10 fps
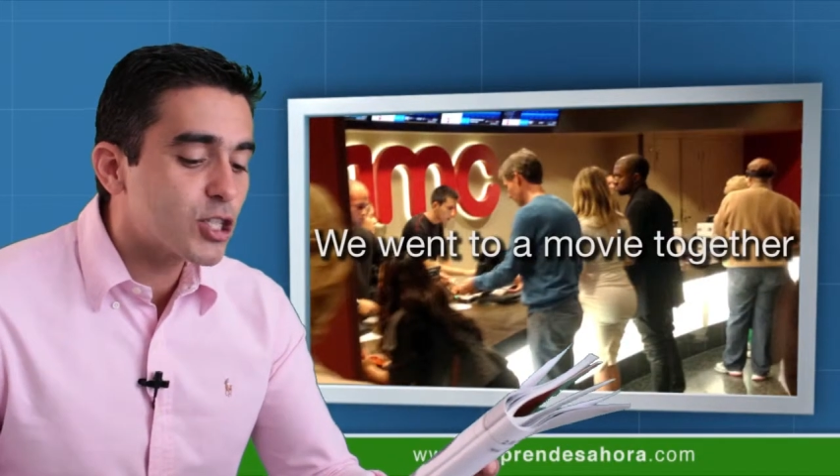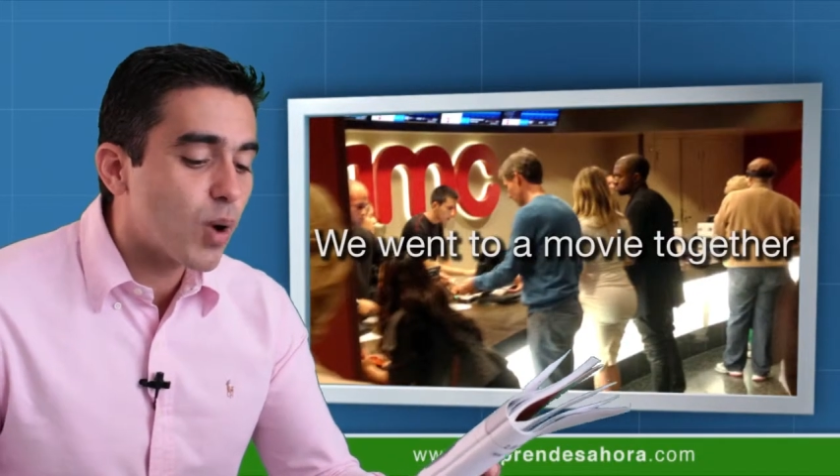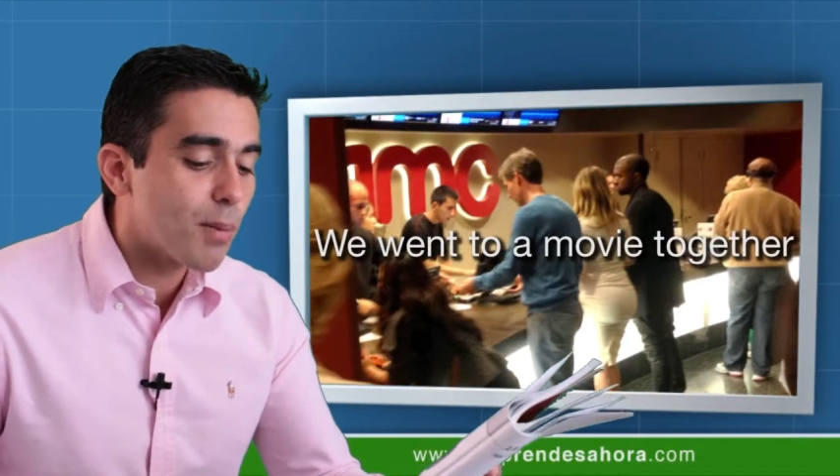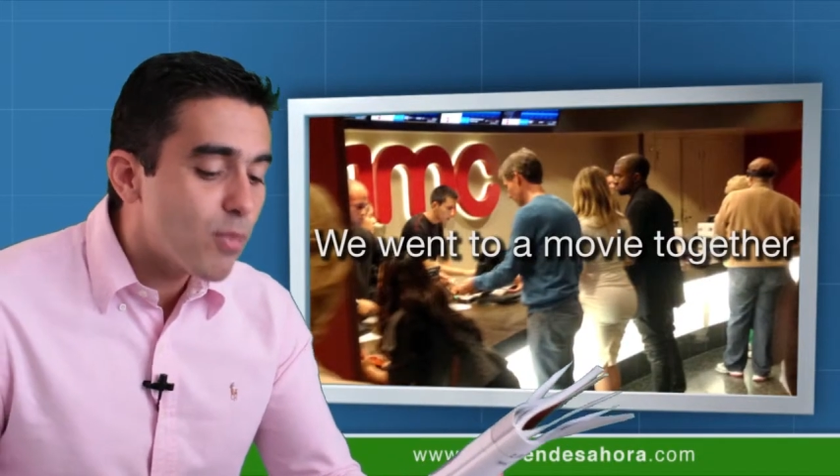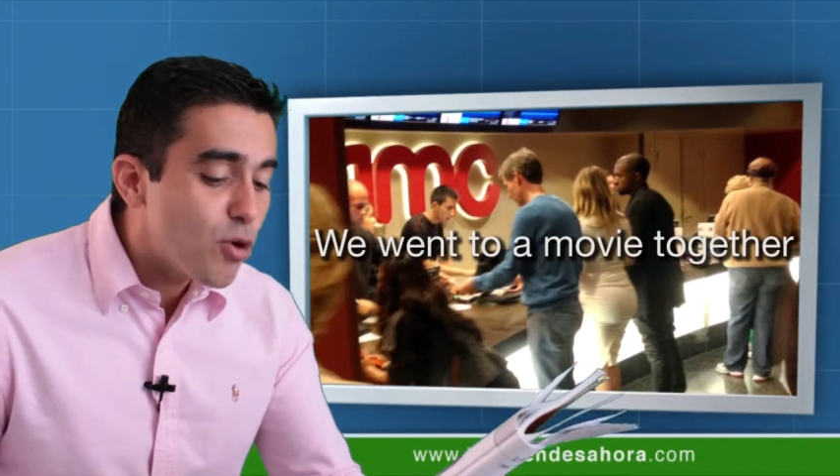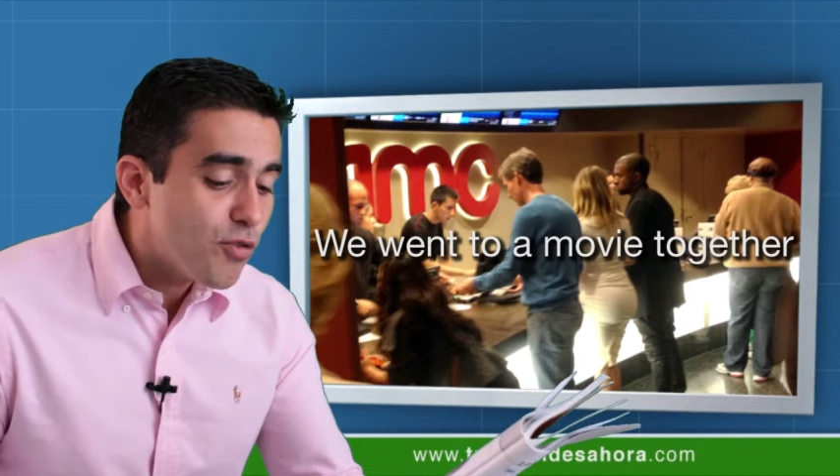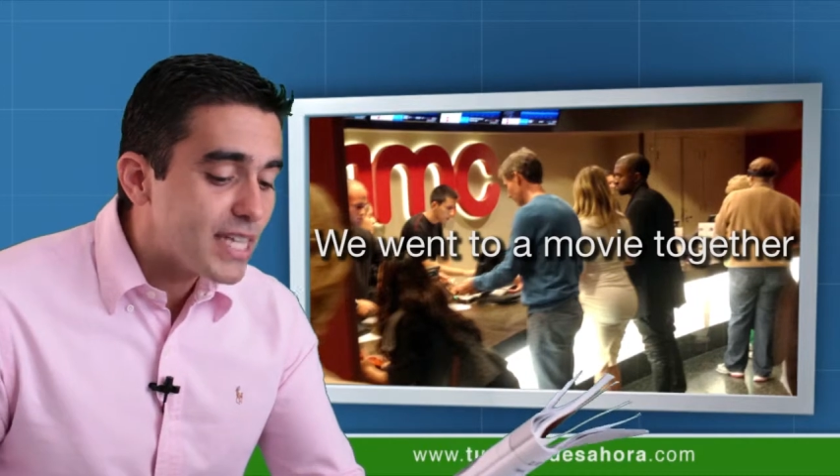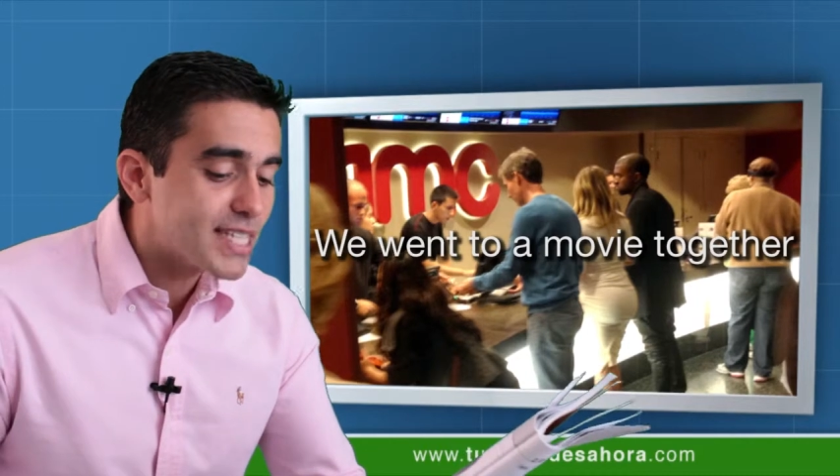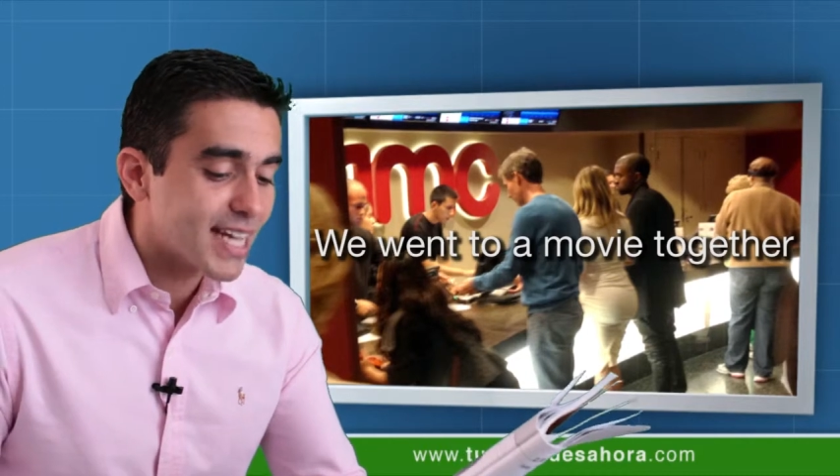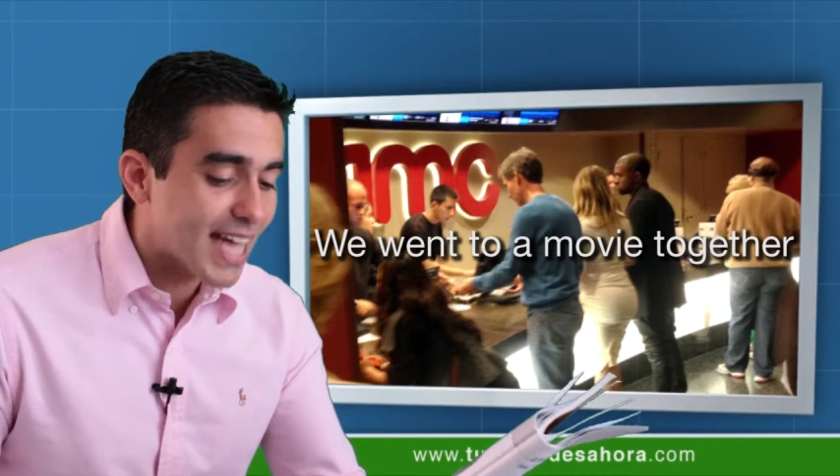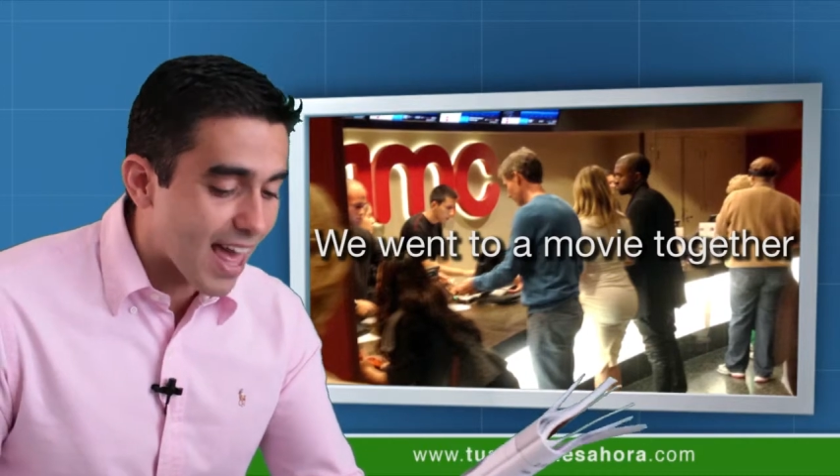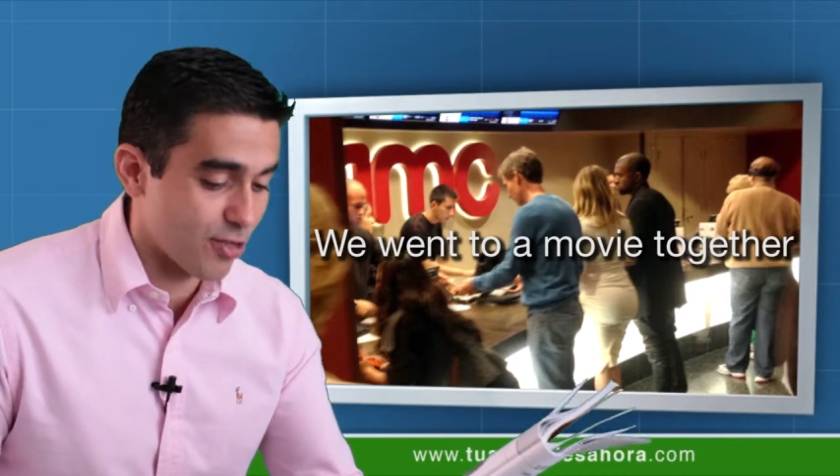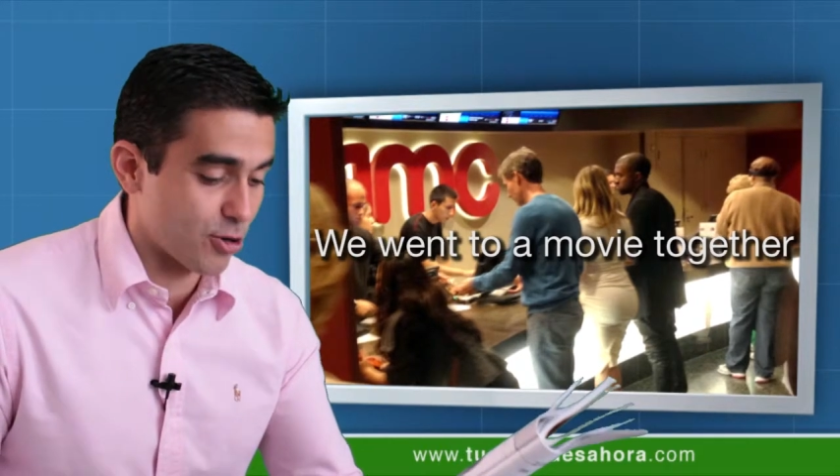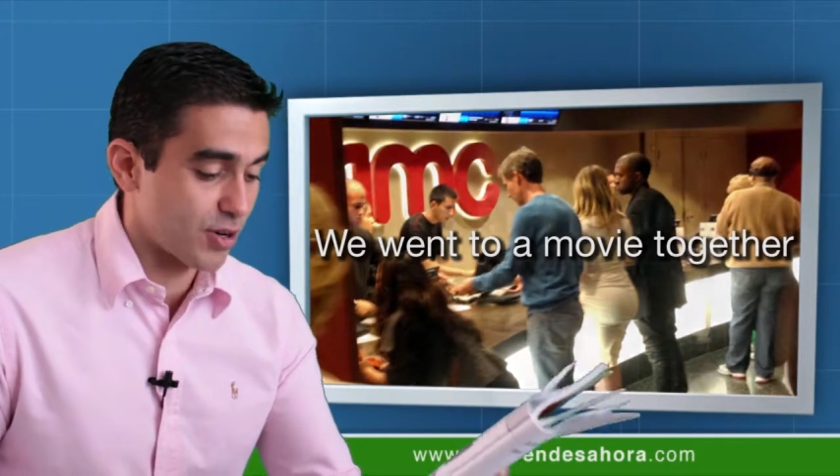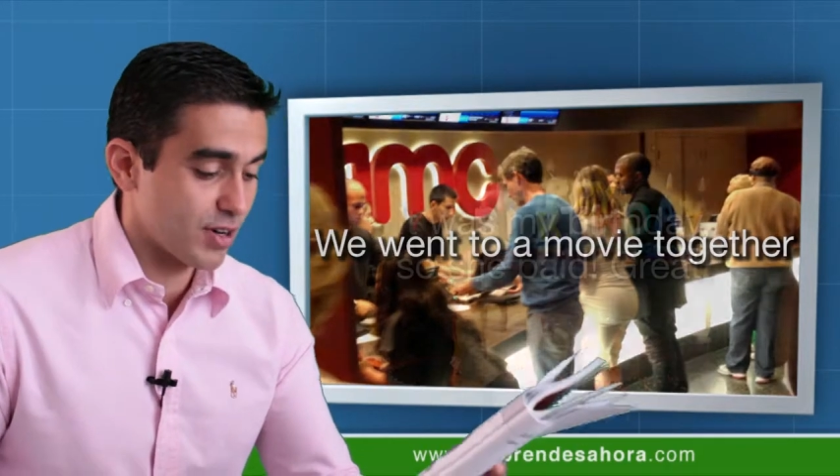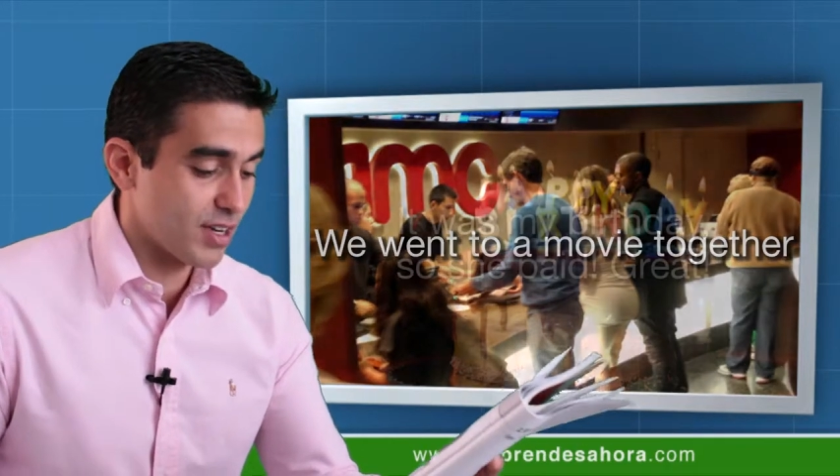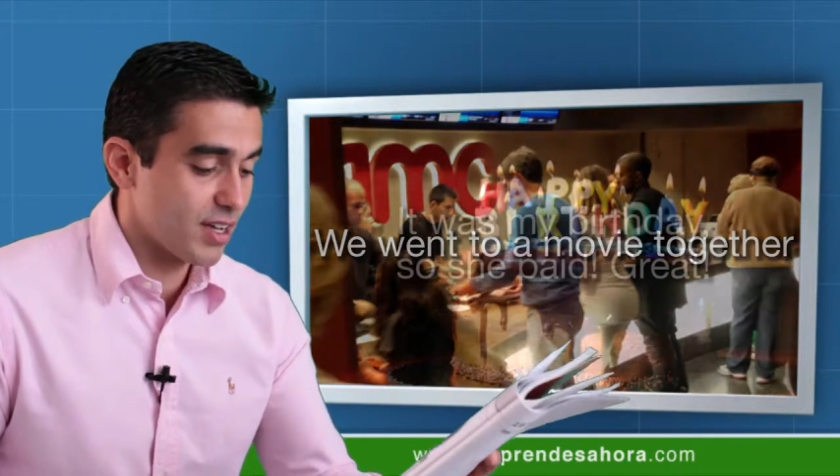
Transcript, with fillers: to a movie together.